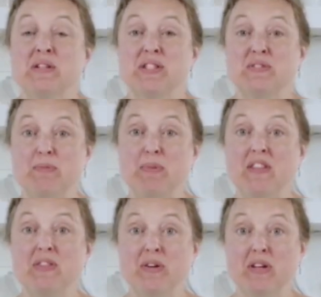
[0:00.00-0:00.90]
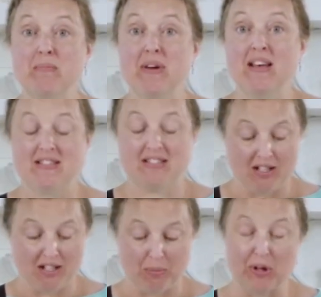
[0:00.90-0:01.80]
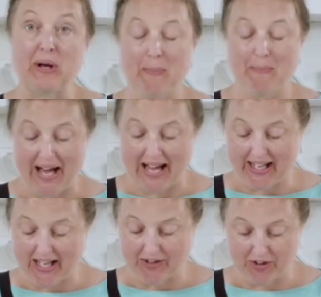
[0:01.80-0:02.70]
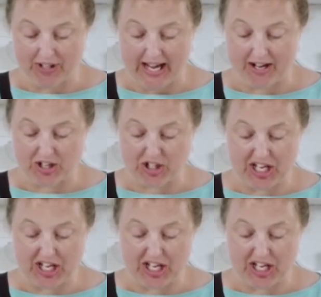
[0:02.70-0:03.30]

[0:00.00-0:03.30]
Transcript: So it's been 30 minutes. We're going to come back and look at our